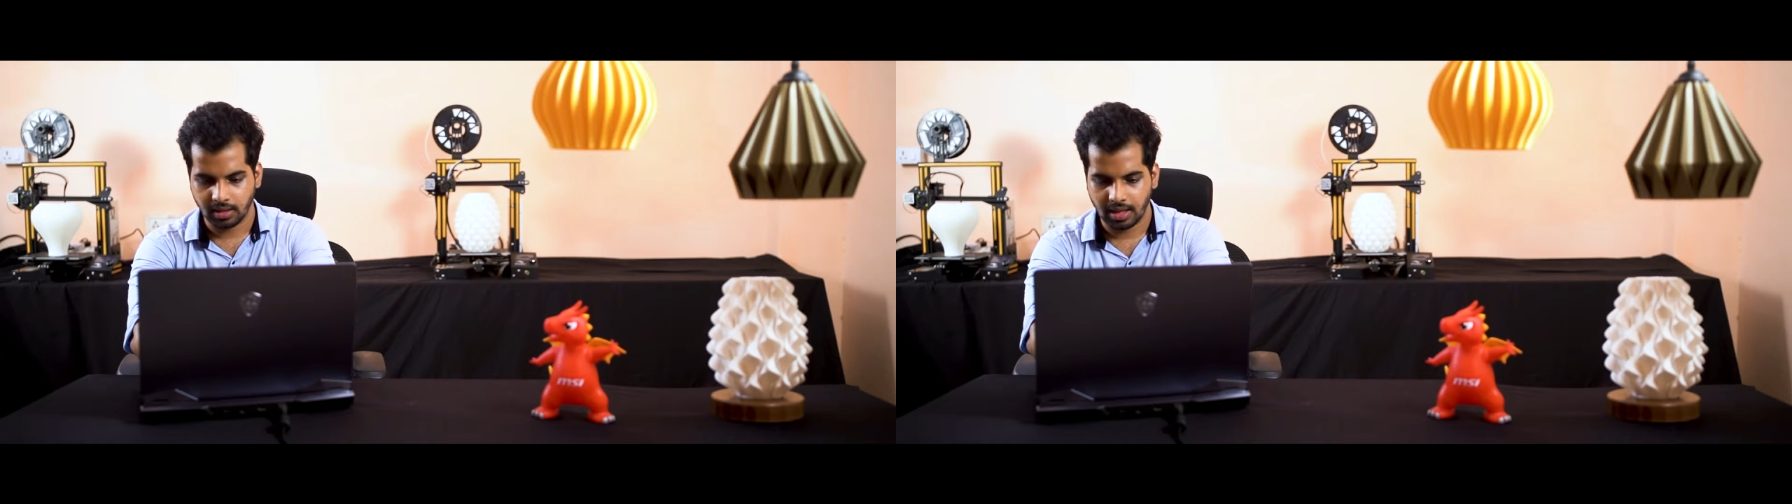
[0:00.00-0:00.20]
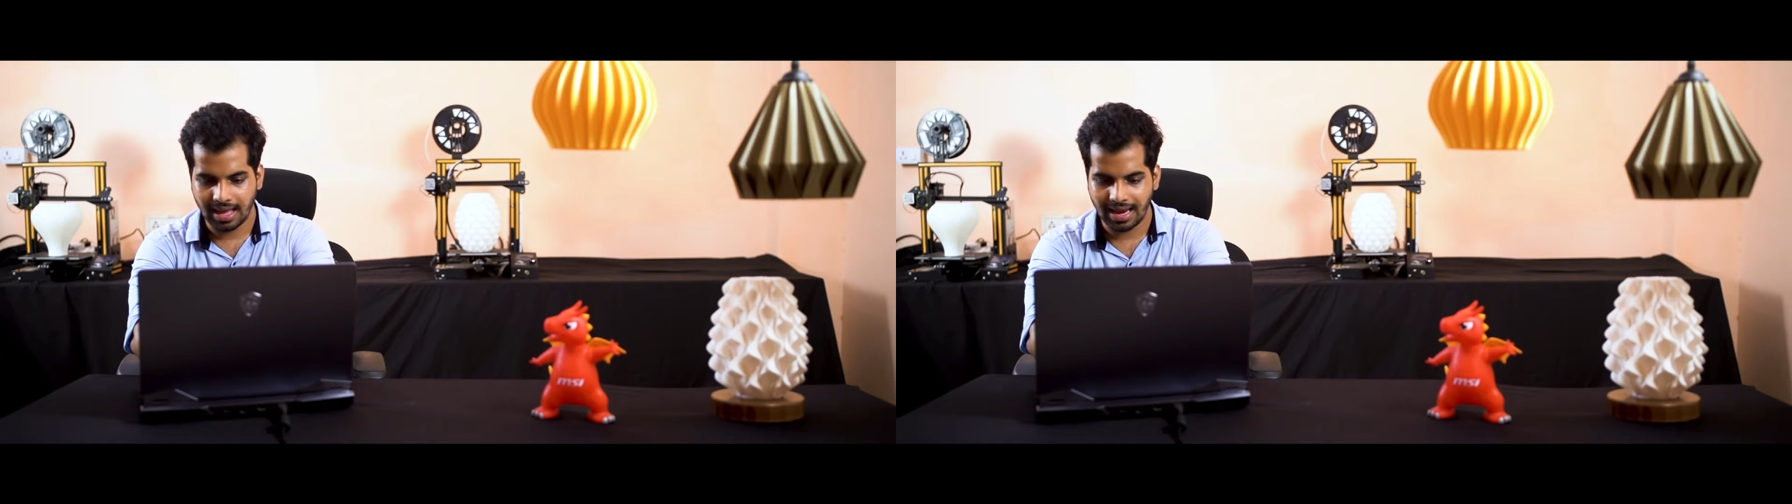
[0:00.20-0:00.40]

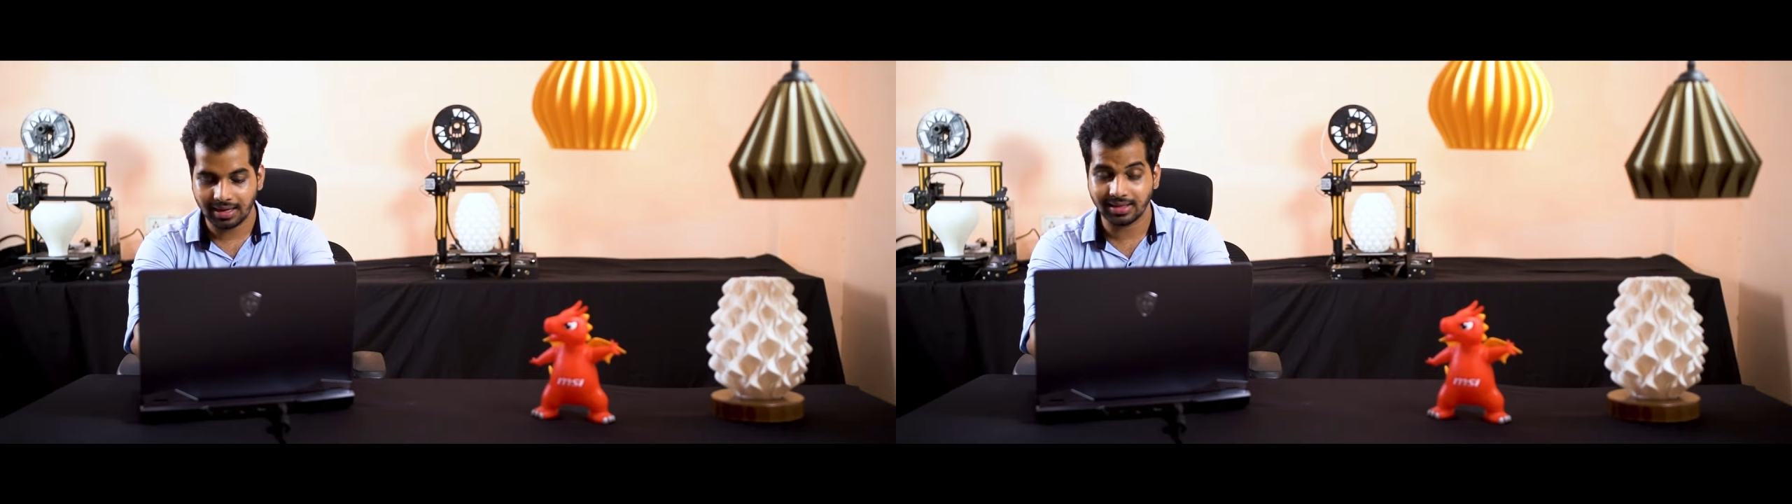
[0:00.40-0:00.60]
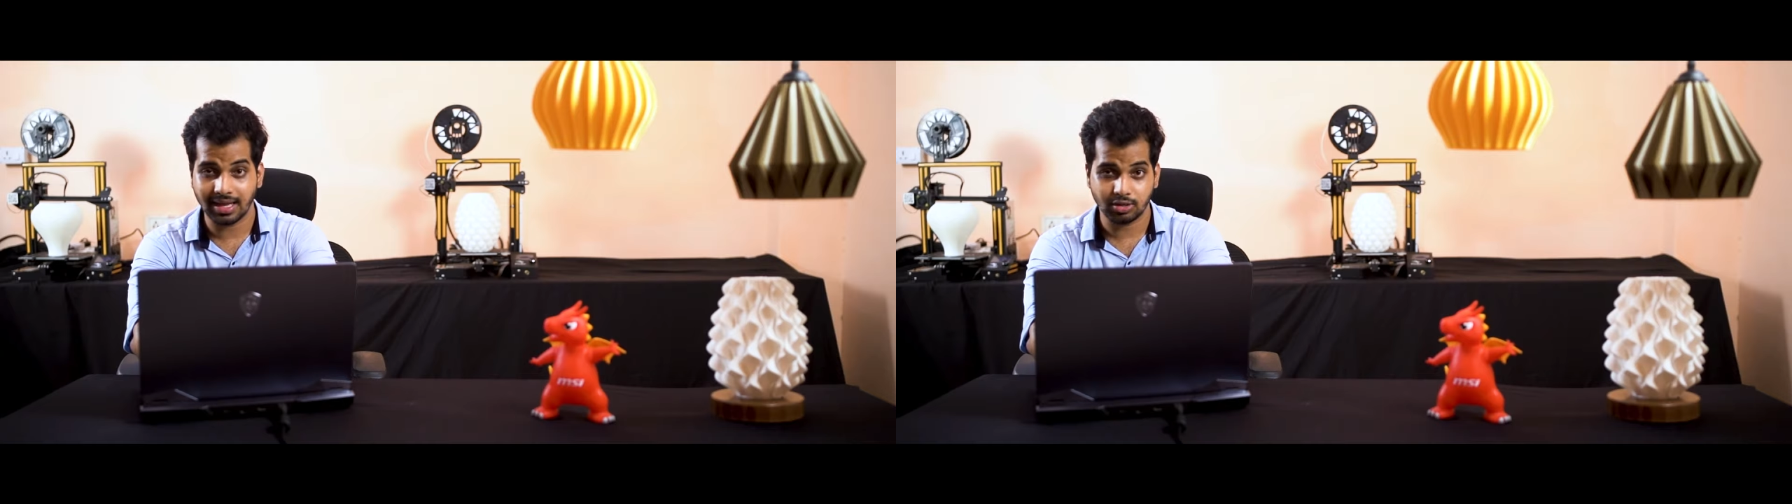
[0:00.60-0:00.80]

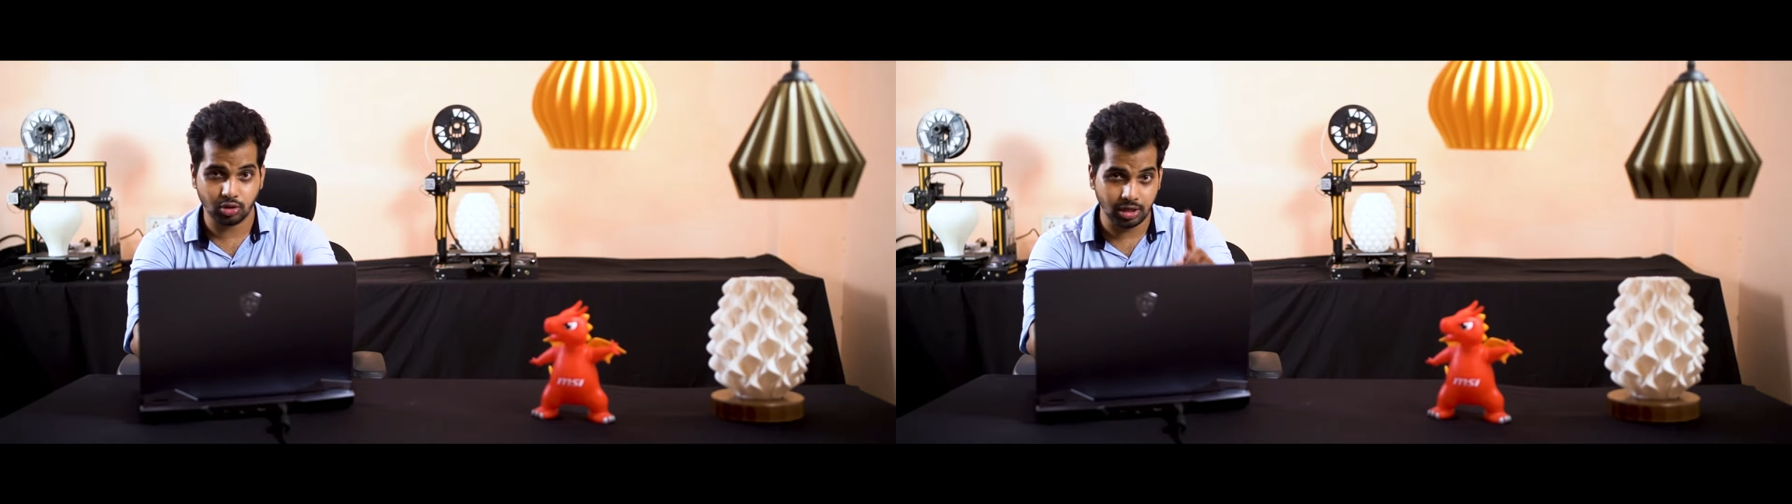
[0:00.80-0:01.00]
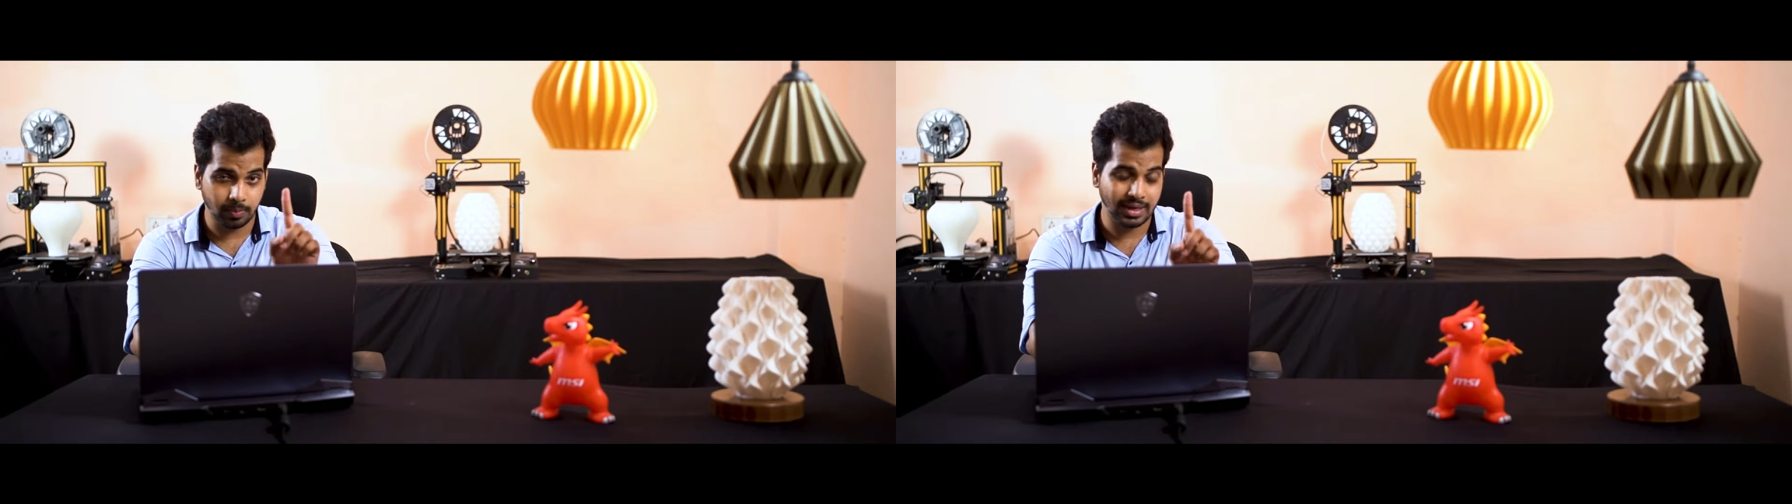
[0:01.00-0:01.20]
and there
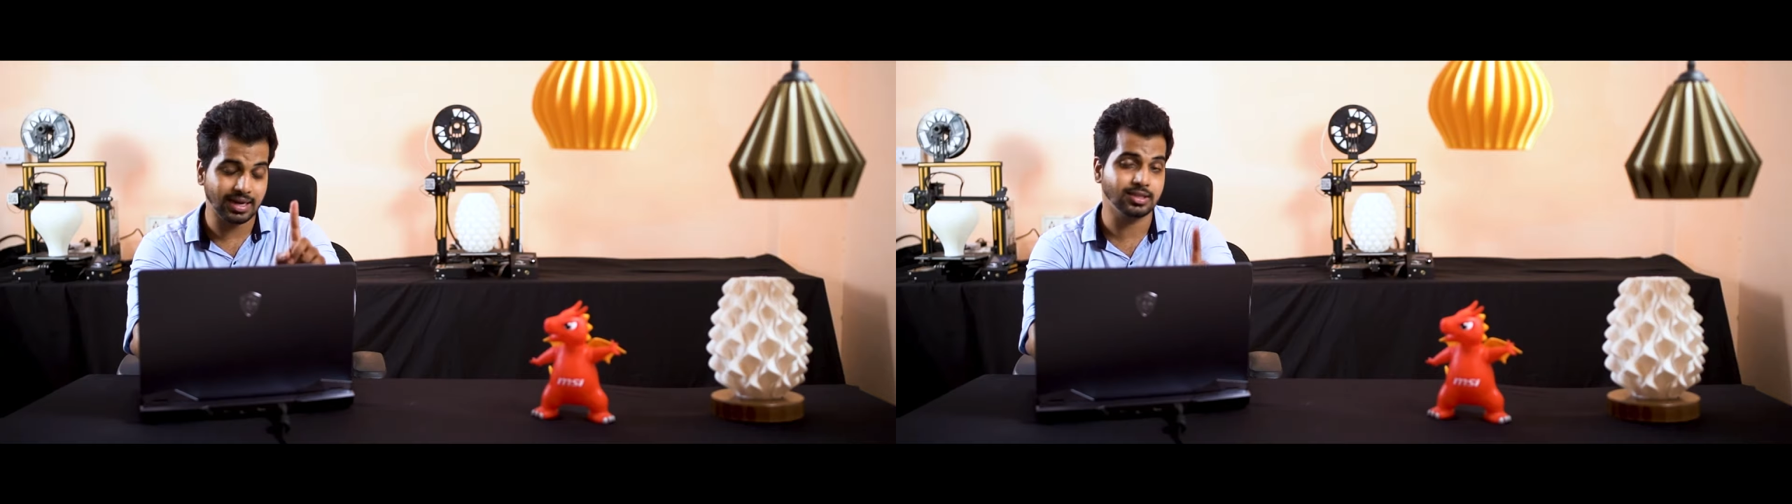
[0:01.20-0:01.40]
shouldn't be any